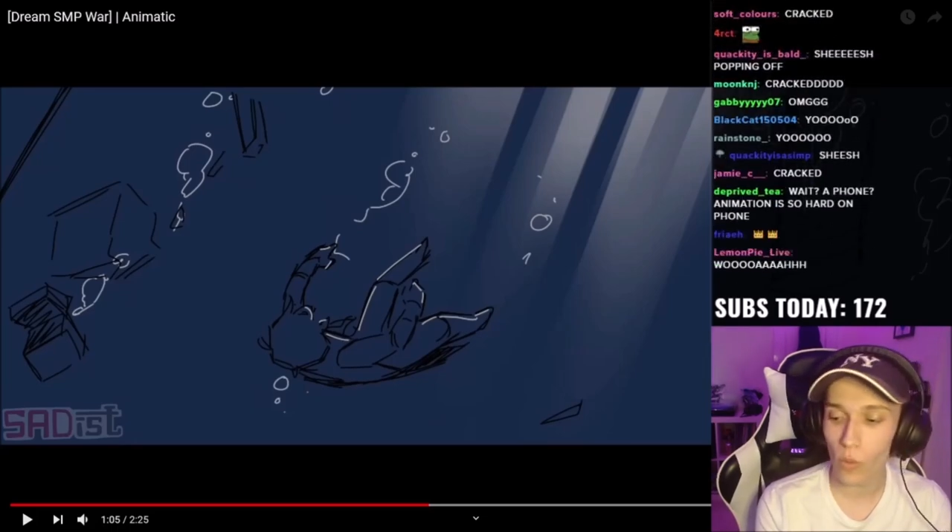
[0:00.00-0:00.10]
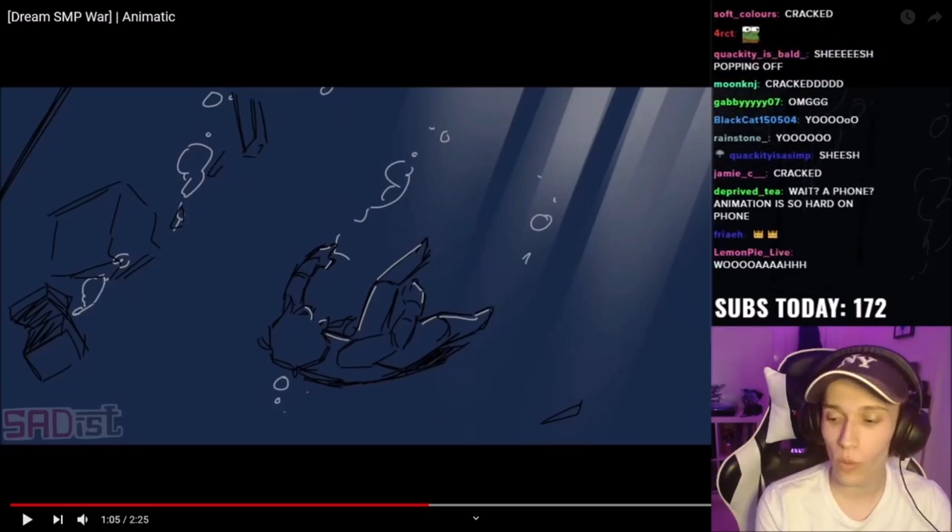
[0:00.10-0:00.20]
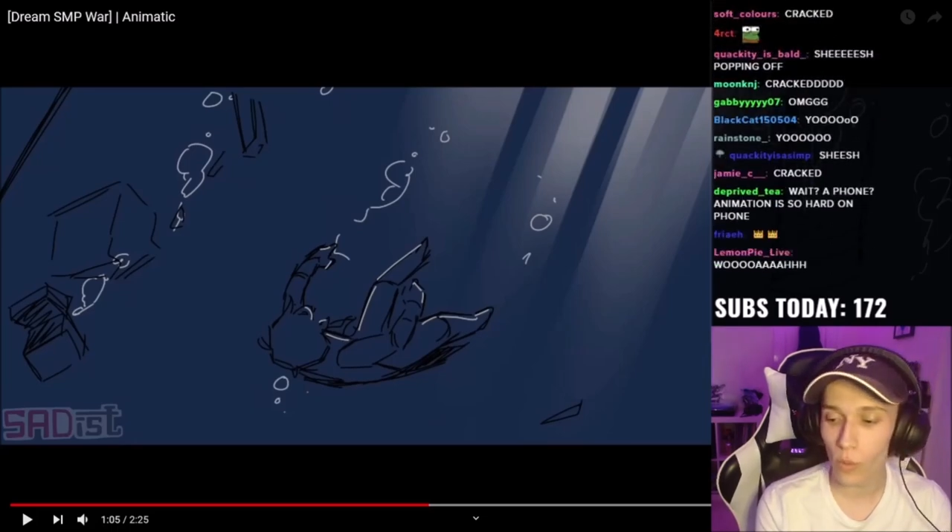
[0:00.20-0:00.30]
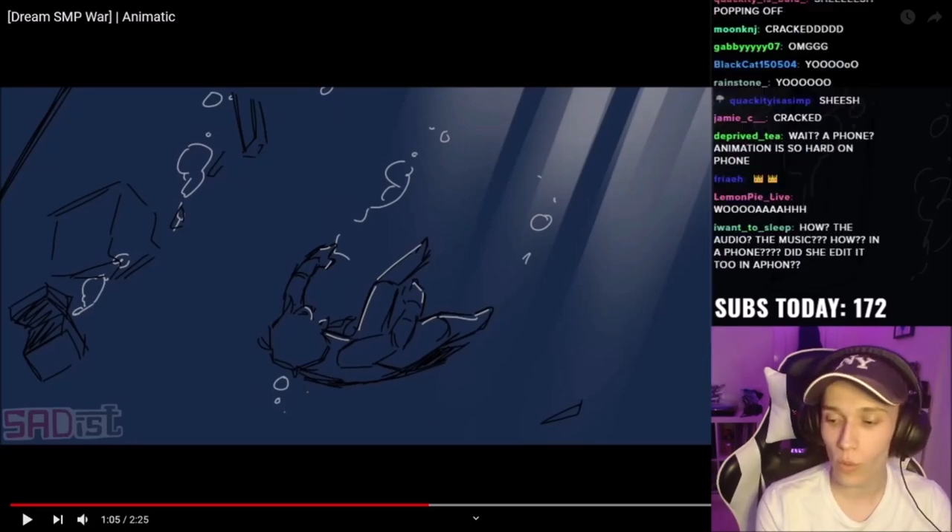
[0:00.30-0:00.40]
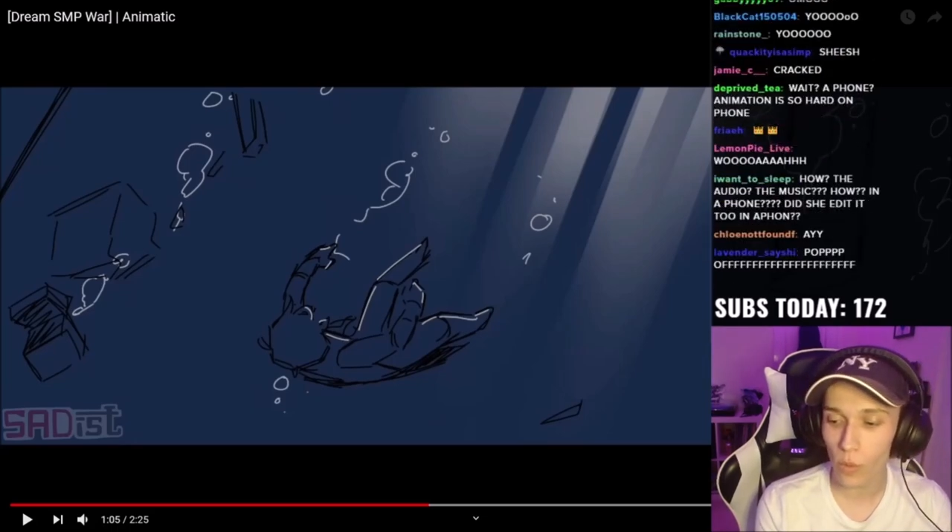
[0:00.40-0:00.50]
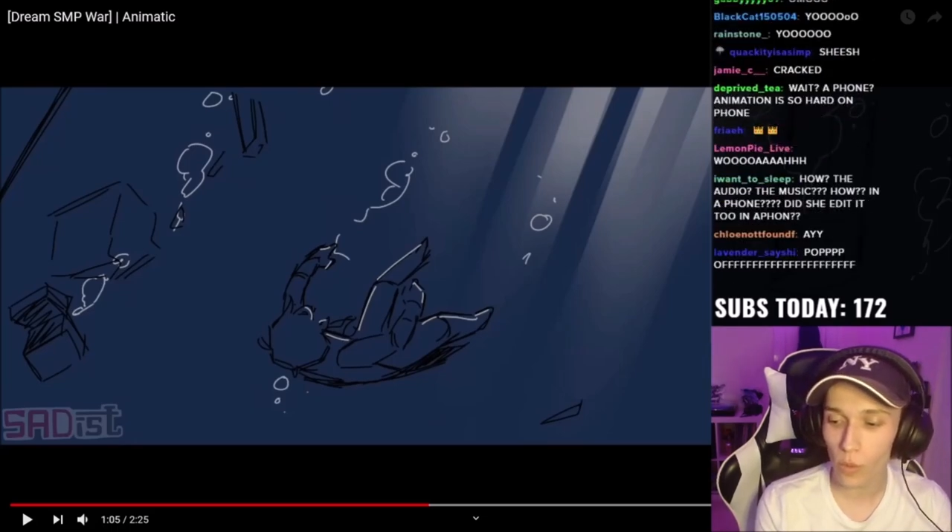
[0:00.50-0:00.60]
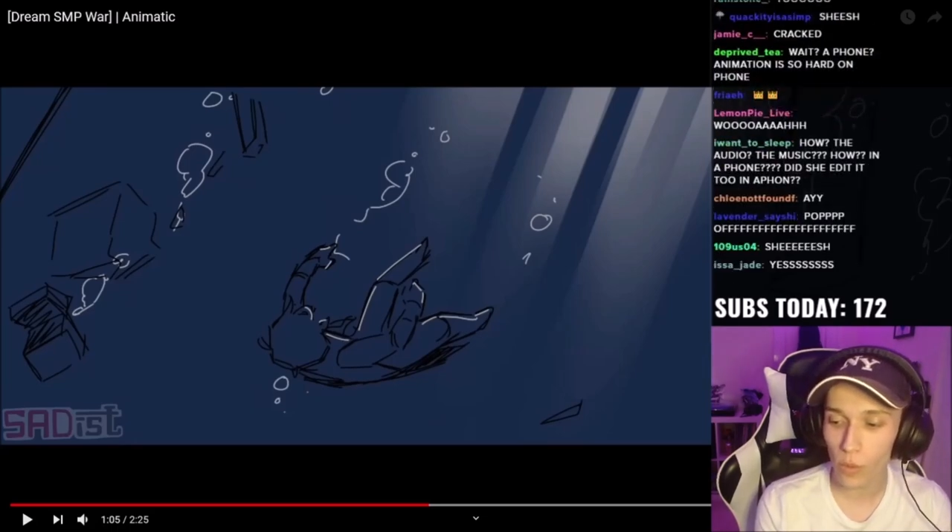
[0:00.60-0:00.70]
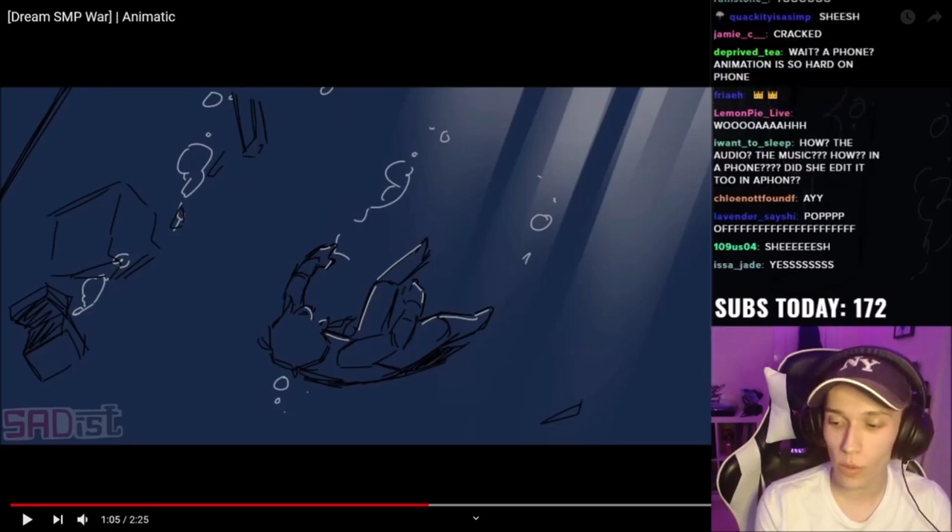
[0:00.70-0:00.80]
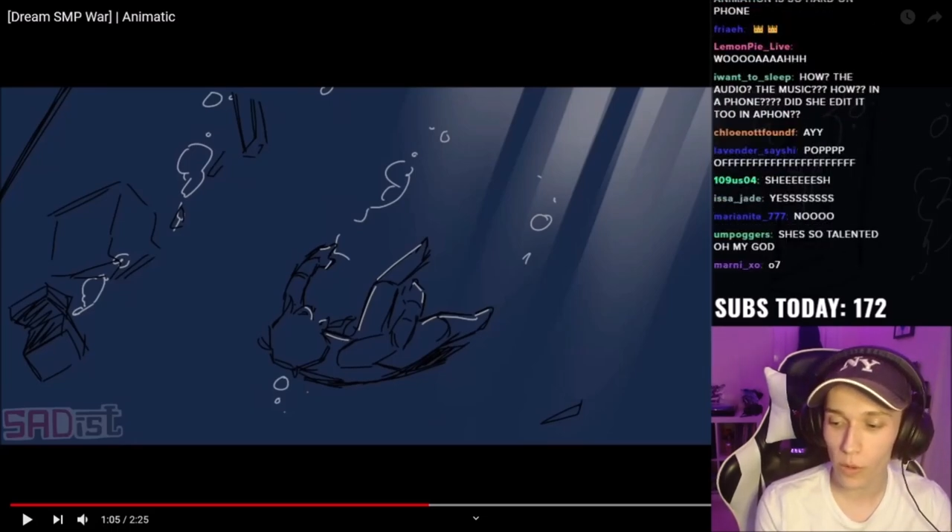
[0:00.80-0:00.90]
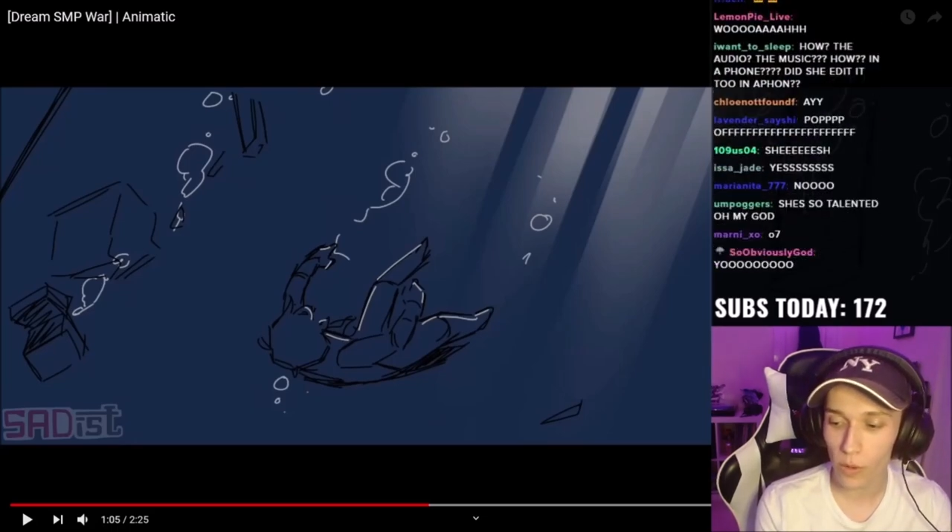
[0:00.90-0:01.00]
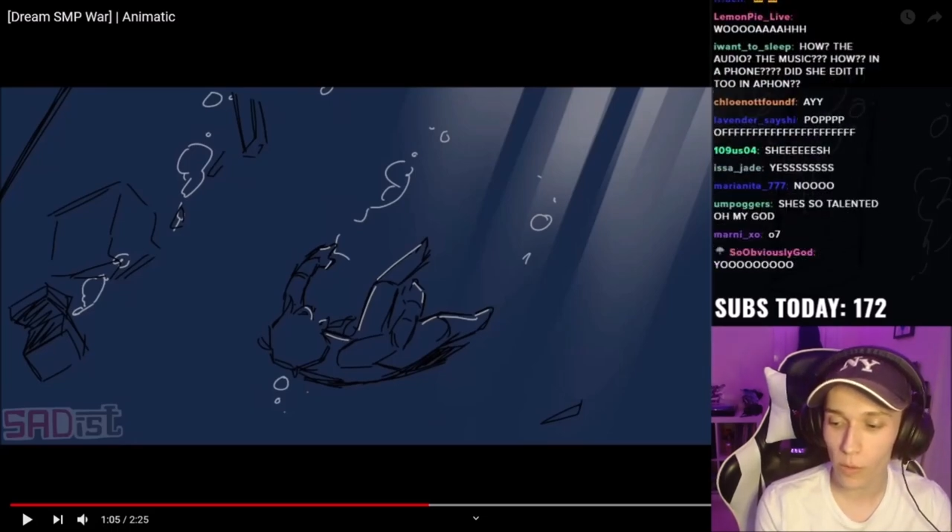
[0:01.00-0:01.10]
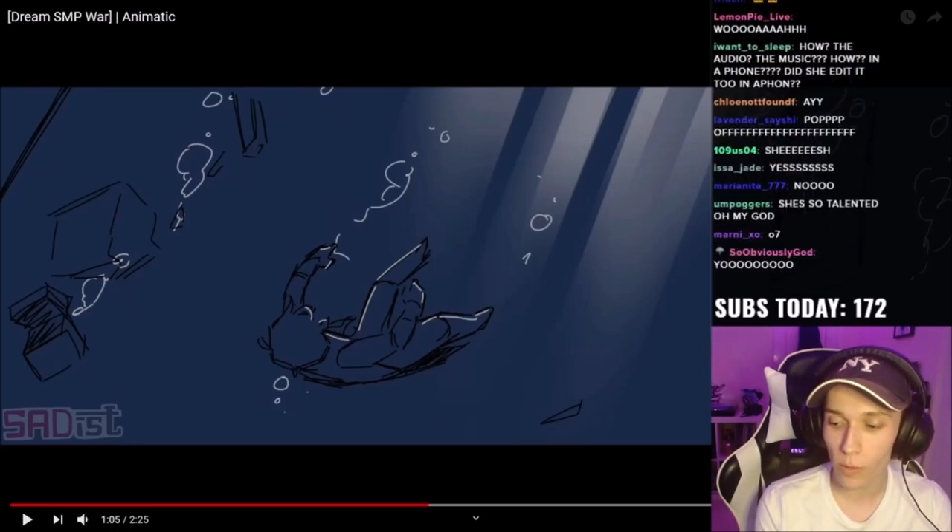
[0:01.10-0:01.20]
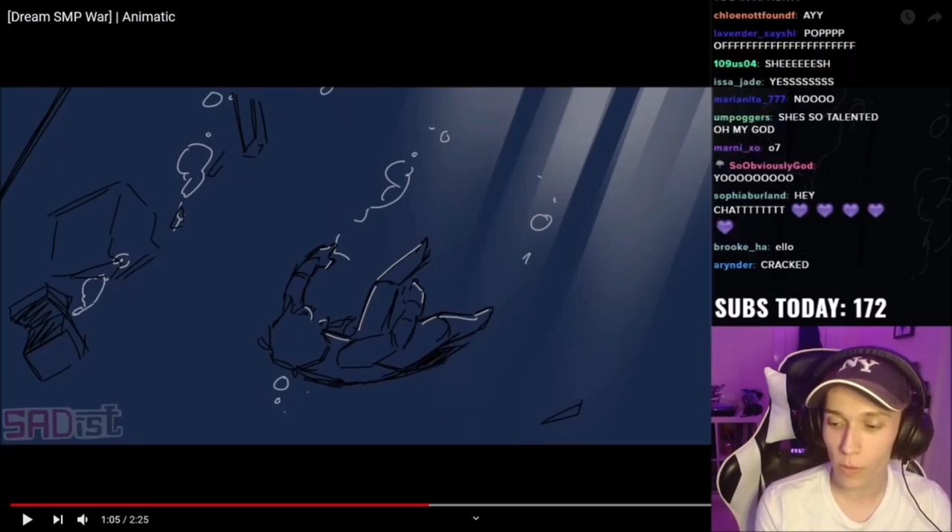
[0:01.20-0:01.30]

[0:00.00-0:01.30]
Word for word: almost 2 days.